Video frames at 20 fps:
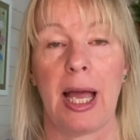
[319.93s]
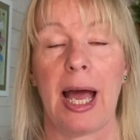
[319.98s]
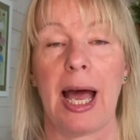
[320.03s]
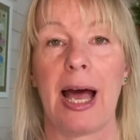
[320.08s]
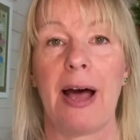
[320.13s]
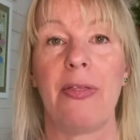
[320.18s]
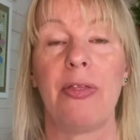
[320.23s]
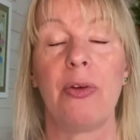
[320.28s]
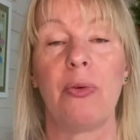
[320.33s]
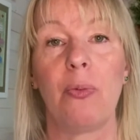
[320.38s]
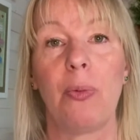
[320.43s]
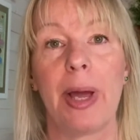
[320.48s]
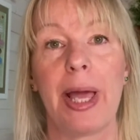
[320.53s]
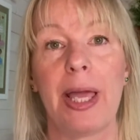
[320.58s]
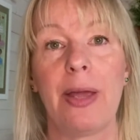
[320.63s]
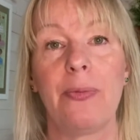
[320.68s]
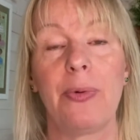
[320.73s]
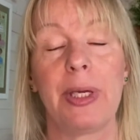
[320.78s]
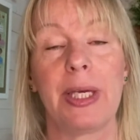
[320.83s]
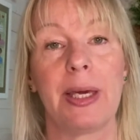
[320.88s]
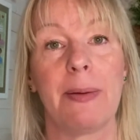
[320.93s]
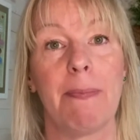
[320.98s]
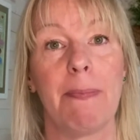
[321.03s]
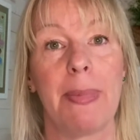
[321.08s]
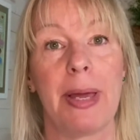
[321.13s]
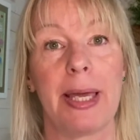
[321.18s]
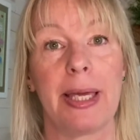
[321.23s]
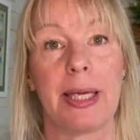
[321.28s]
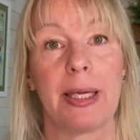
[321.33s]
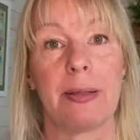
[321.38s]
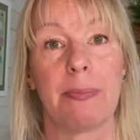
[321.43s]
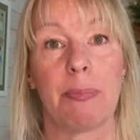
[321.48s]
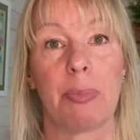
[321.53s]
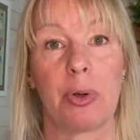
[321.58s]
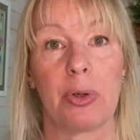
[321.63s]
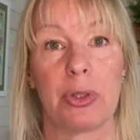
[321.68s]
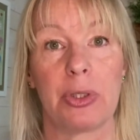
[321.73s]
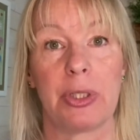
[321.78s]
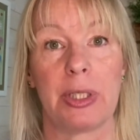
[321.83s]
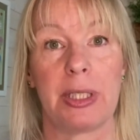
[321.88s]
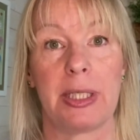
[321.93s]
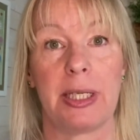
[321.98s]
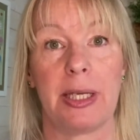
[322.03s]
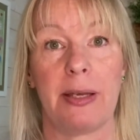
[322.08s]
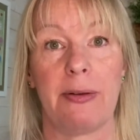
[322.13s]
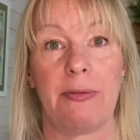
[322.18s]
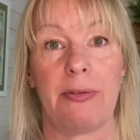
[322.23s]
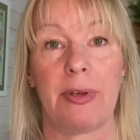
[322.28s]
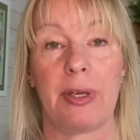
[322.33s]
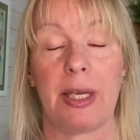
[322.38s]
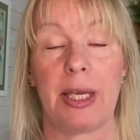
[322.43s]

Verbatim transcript: And the way we can make it positive,